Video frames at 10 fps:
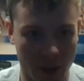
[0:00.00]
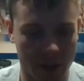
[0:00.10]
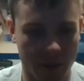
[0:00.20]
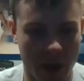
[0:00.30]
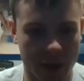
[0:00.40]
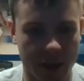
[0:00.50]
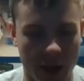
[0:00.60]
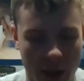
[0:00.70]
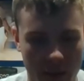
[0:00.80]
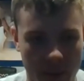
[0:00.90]
amount of
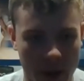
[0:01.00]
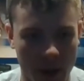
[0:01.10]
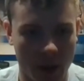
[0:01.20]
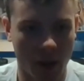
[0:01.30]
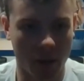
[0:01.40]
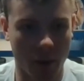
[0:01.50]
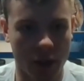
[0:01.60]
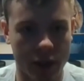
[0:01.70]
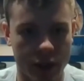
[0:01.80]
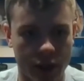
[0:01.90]
time um, on
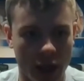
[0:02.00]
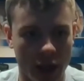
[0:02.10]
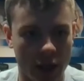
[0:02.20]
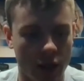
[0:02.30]
his shot.